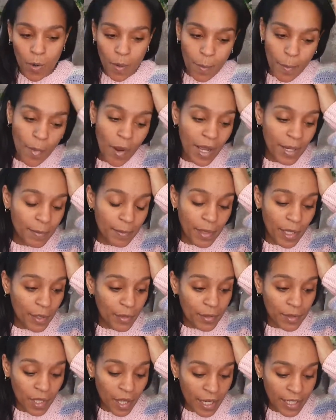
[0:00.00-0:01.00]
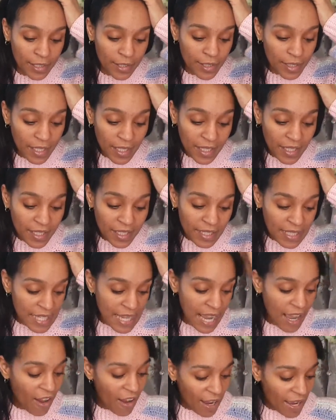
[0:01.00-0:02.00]
Mind blown. I
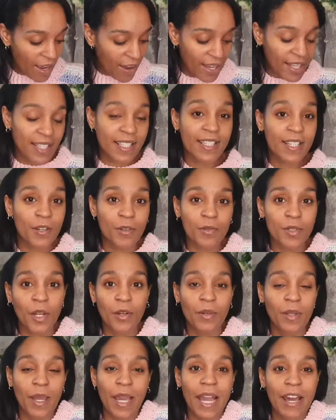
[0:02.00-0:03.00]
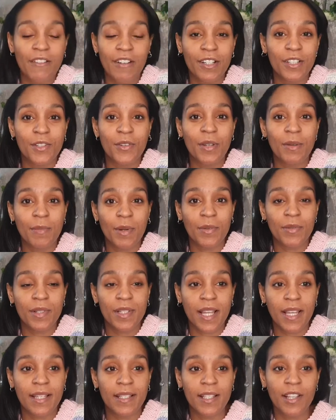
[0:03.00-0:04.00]
still don't know how I do it most
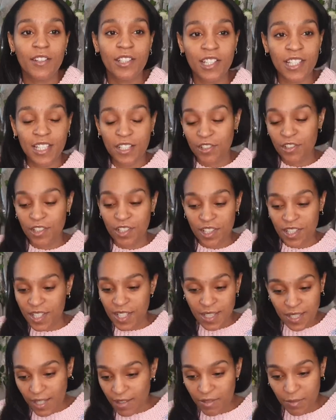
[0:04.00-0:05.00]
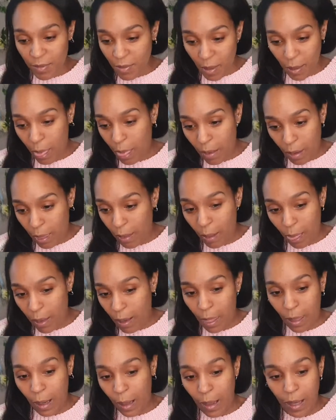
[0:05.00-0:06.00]
days. I'd literally just sit there and blah, blah, blah, blah,
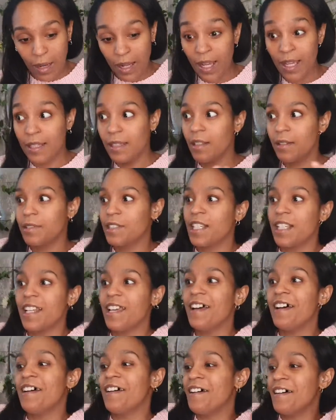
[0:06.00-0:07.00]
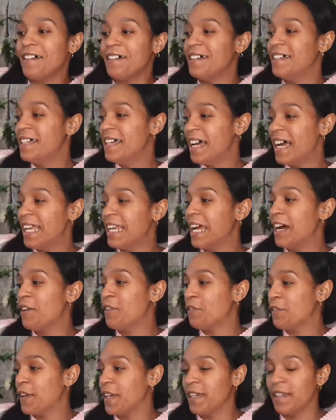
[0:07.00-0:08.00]
blah, blah, and ta-da! An
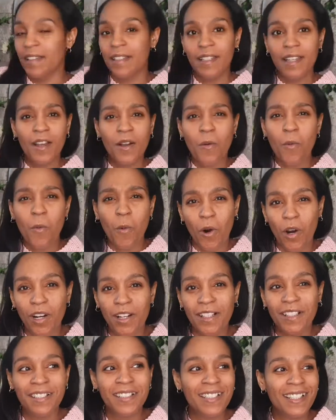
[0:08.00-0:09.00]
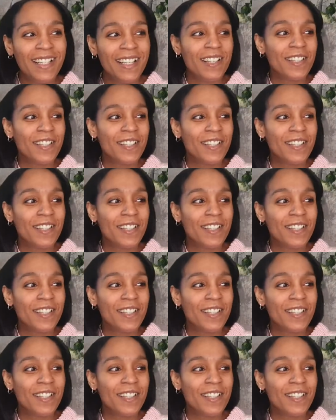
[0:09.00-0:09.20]
outfit. What?